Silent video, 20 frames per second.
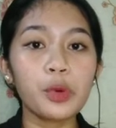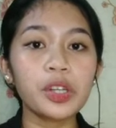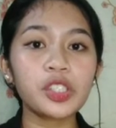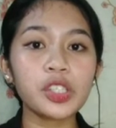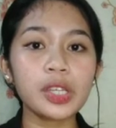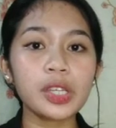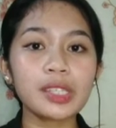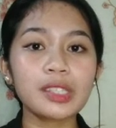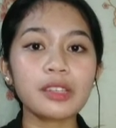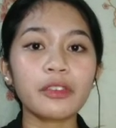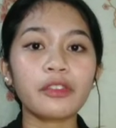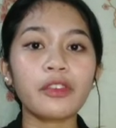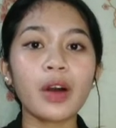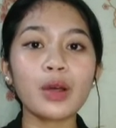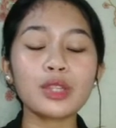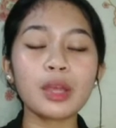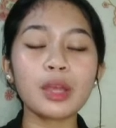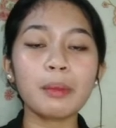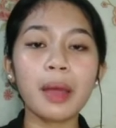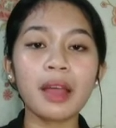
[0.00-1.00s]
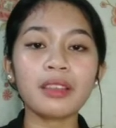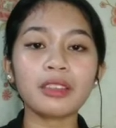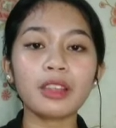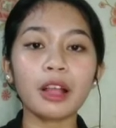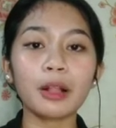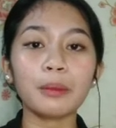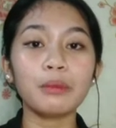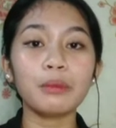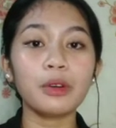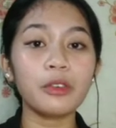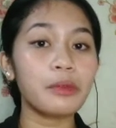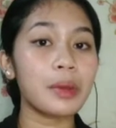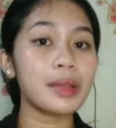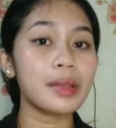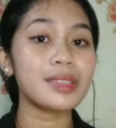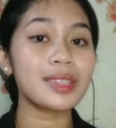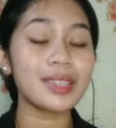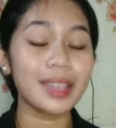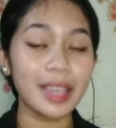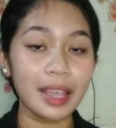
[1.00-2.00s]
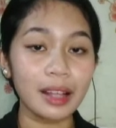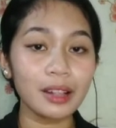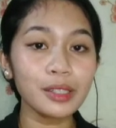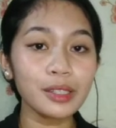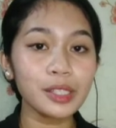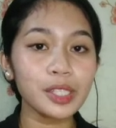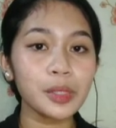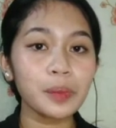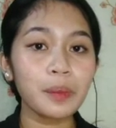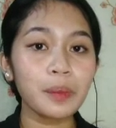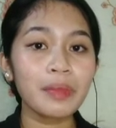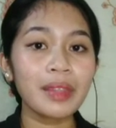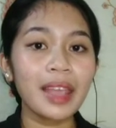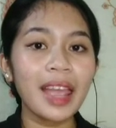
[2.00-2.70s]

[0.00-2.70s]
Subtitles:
which is the fundamental movement skills.